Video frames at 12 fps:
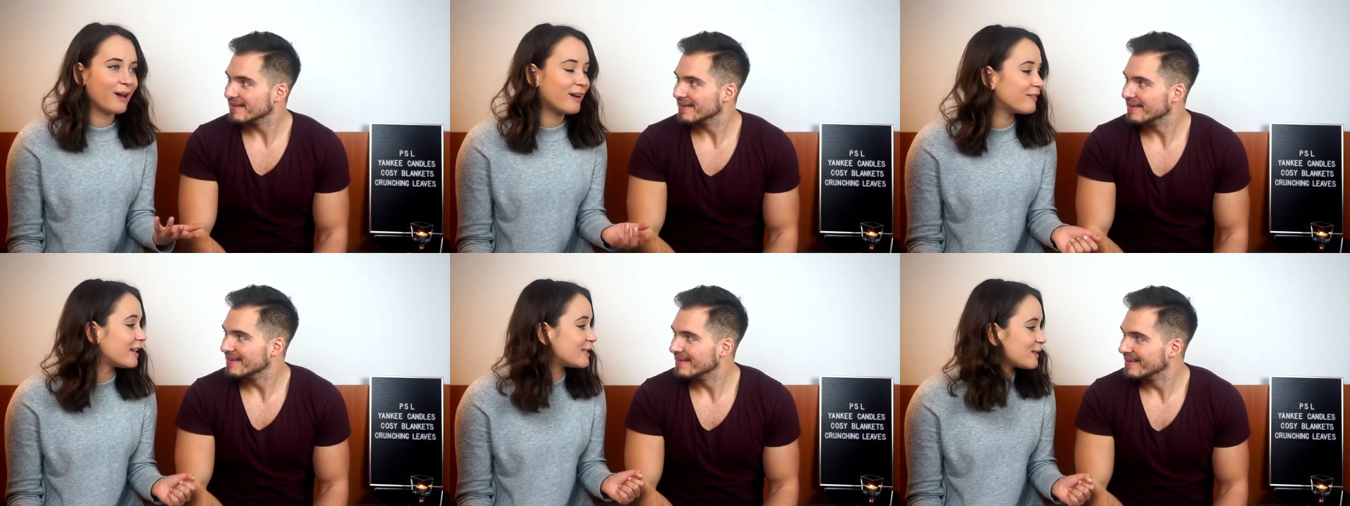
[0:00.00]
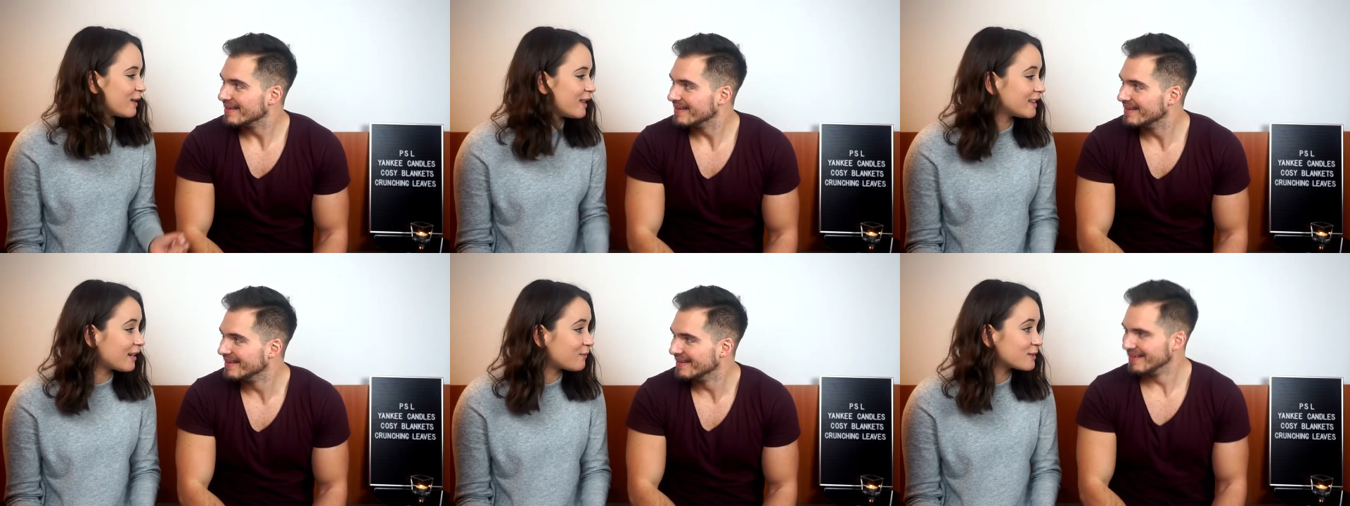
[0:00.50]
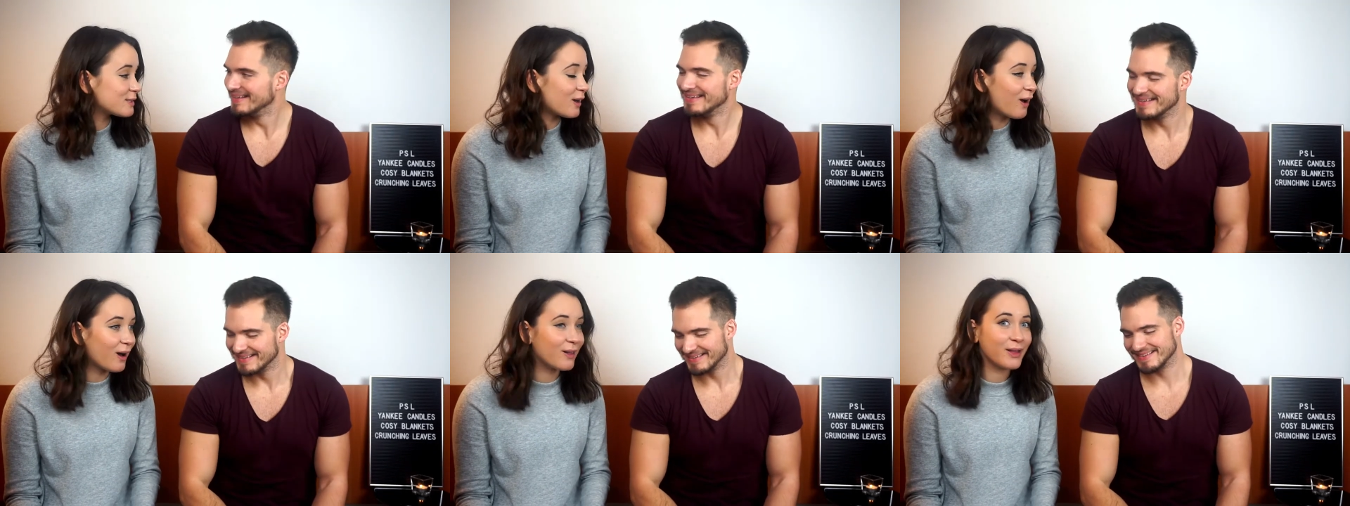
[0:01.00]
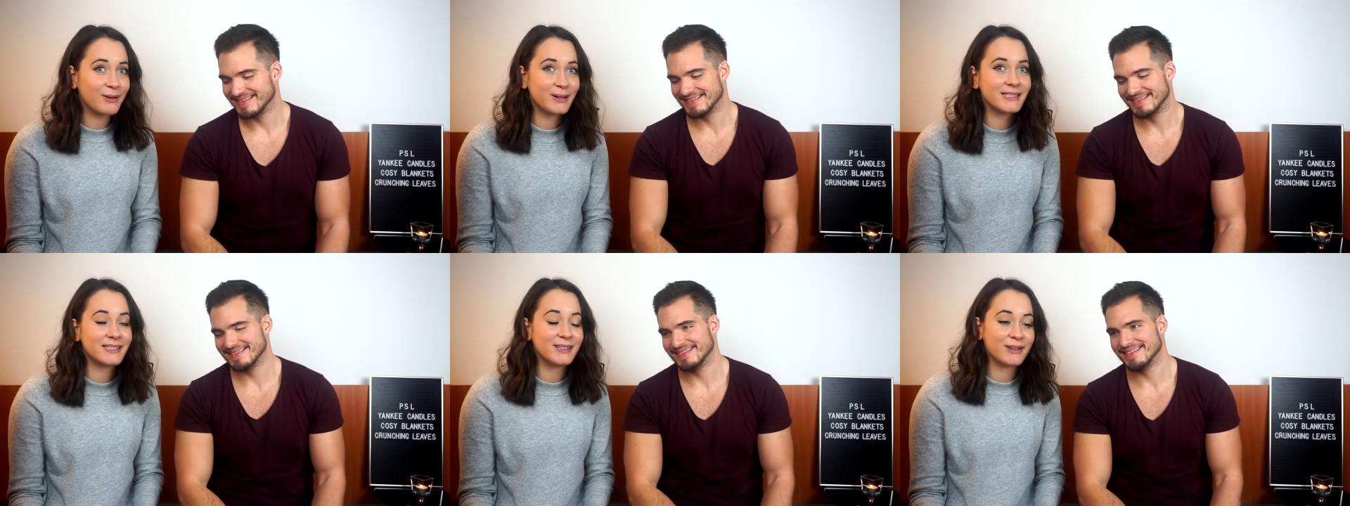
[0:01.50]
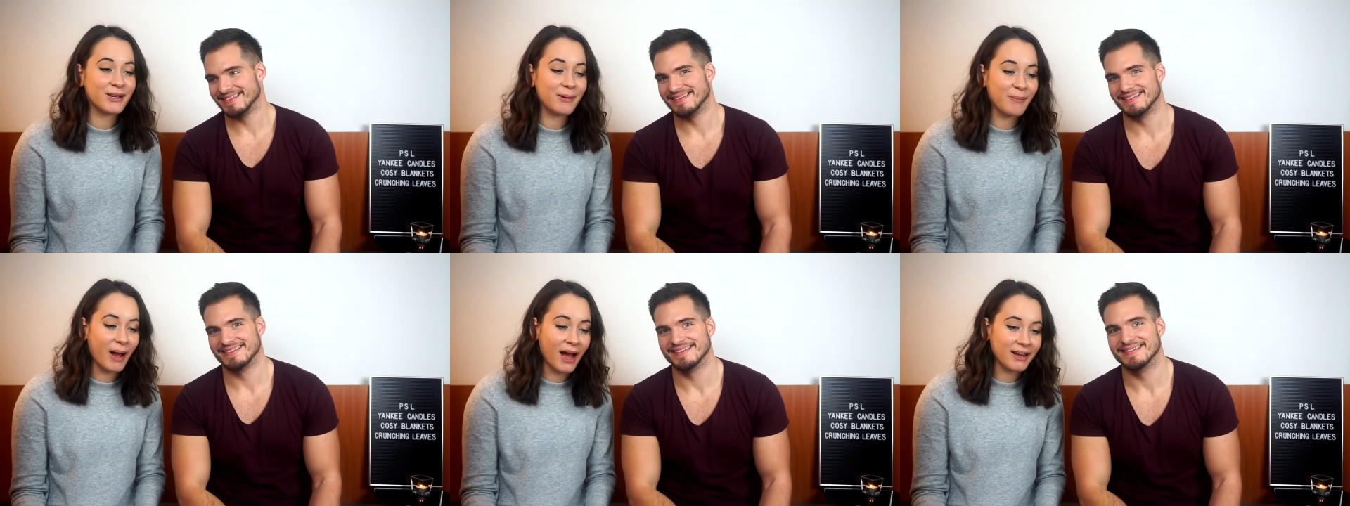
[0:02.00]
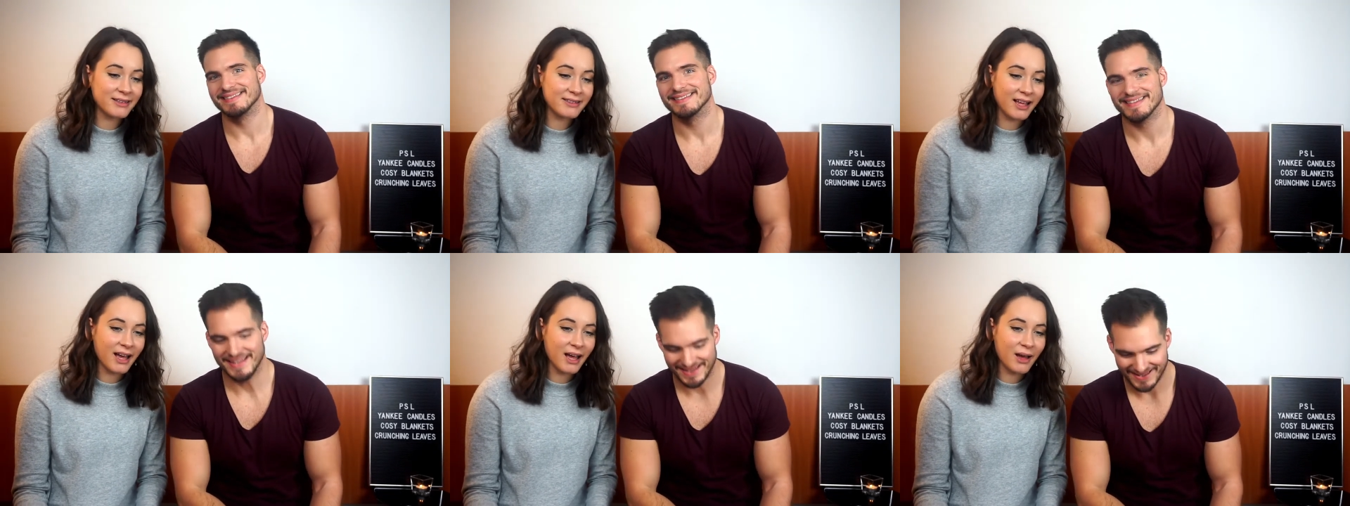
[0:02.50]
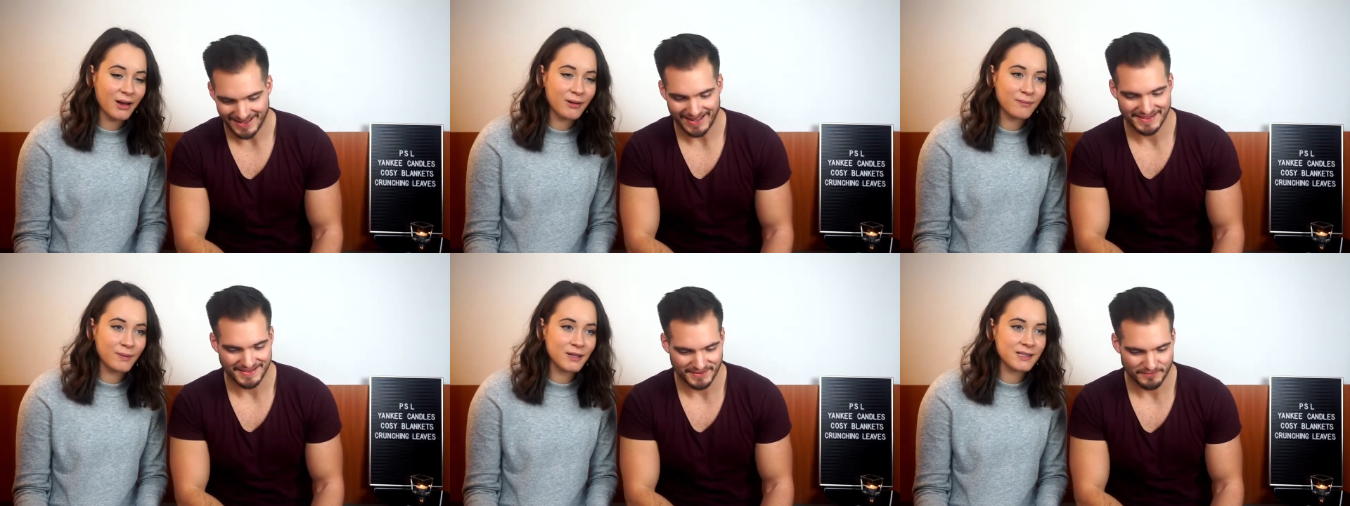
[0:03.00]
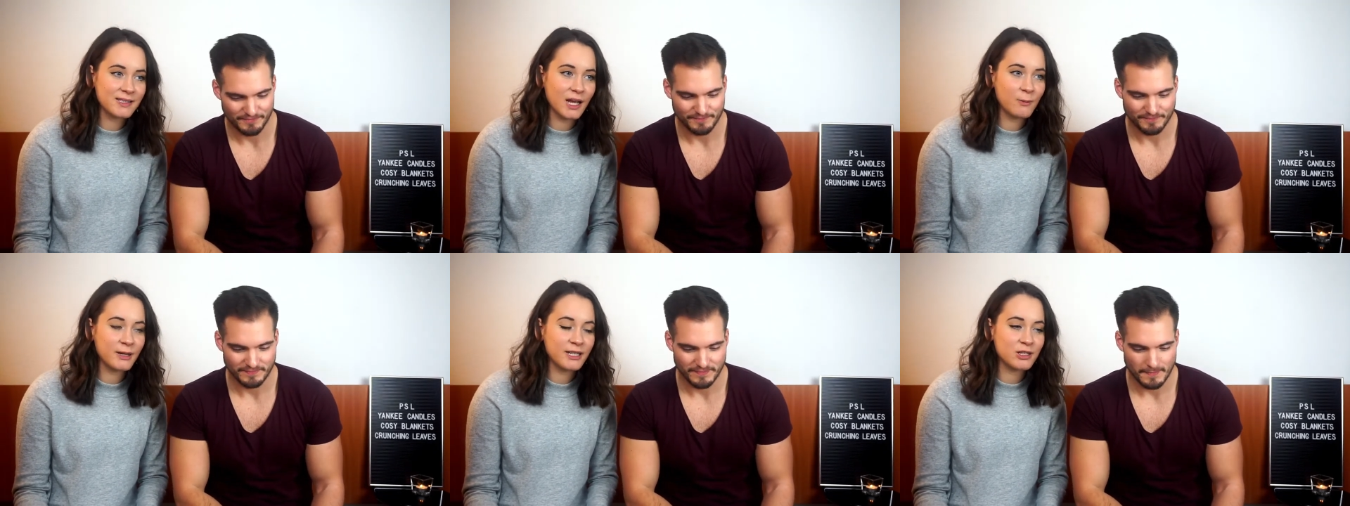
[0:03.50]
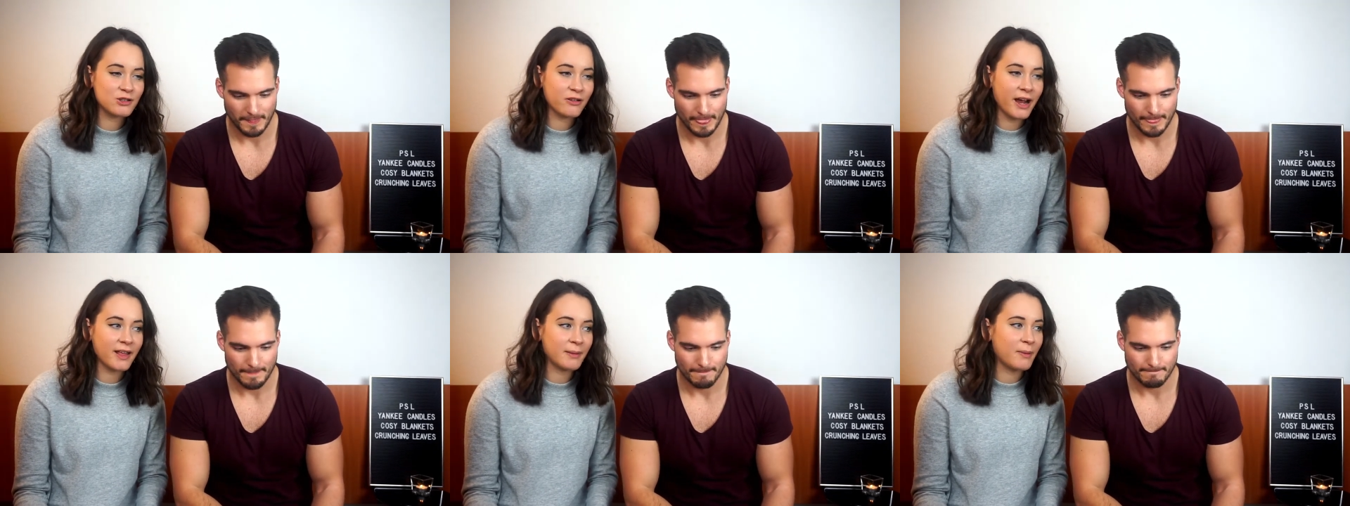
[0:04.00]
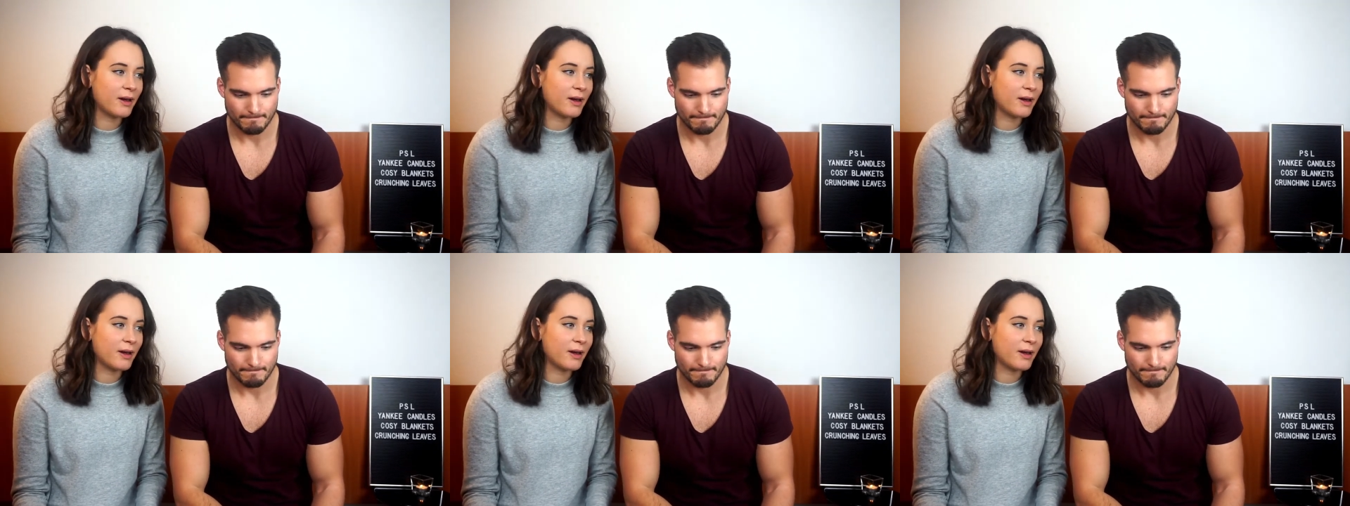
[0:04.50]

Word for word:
Speaker 1: Alright, so I think that was all there was in your box. What do you say we try them